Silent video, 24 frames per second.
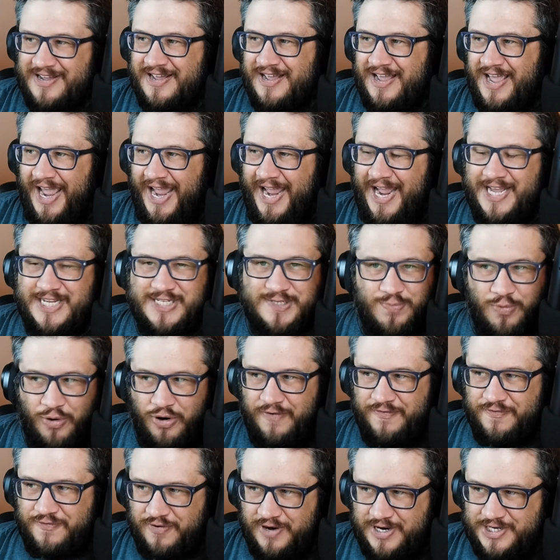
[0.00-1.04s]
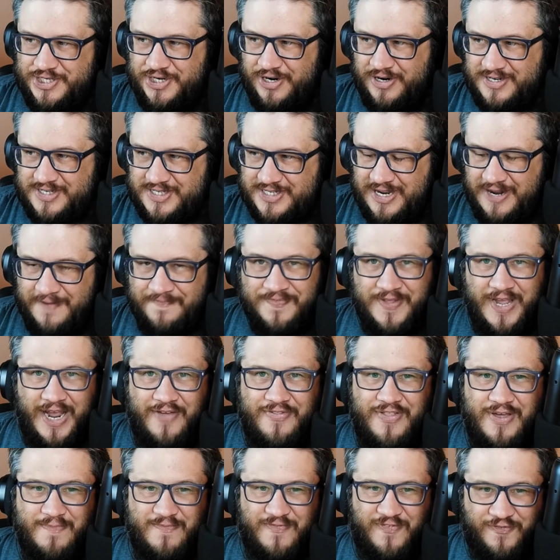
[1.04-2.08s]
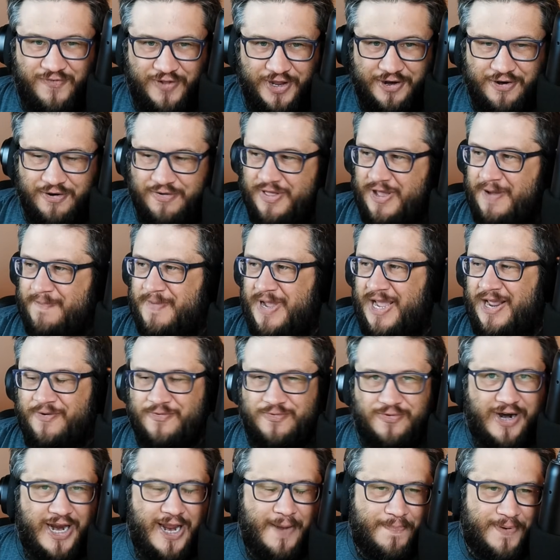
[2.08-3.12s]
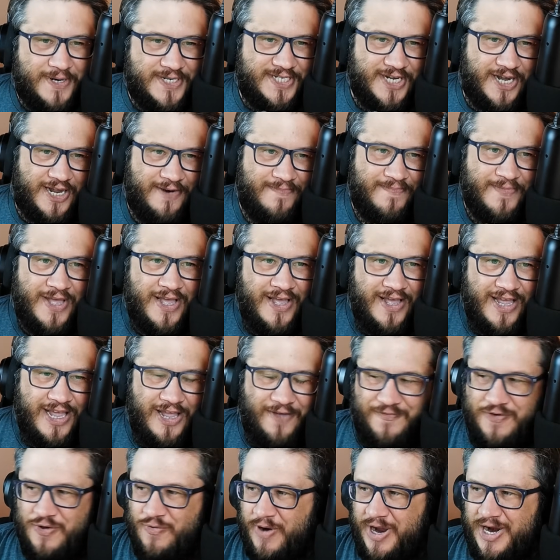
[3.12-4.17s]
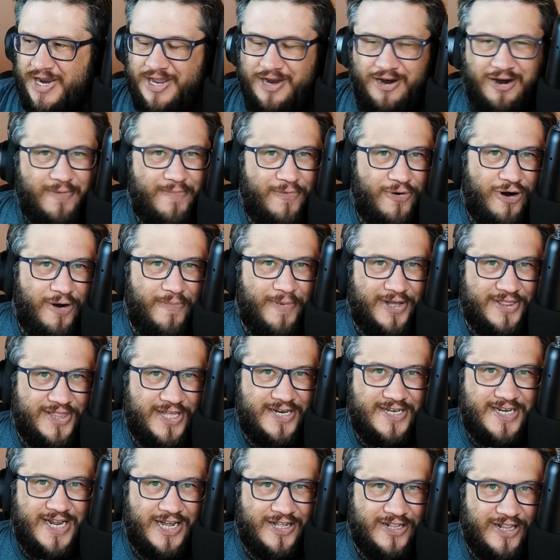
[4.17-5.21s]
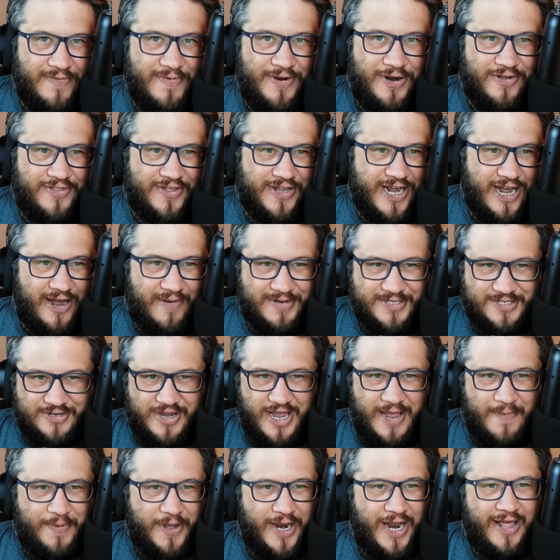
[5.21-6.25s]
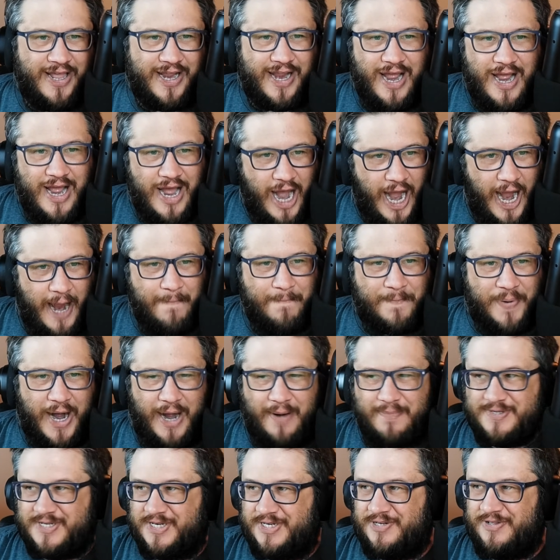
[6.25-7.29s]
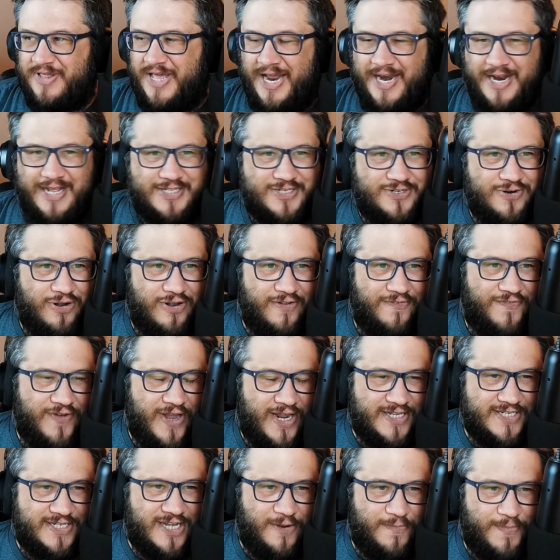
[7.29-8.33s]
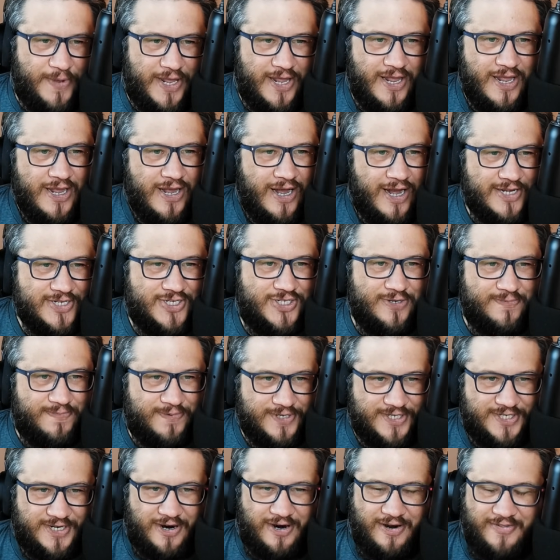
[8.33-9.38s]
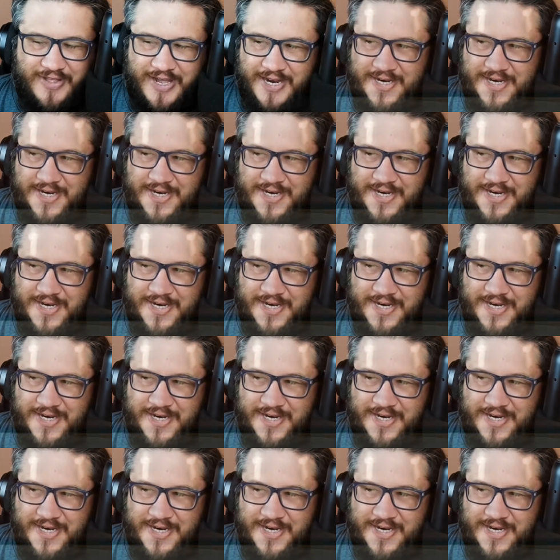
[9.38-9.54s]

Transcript: as morph creatures and then flicker them and ramp a ton. If you want to hear more about that deck, let me know in the comments, okay? But I'm pumped to do that, and Scroll of Fate is going to be a superstar in that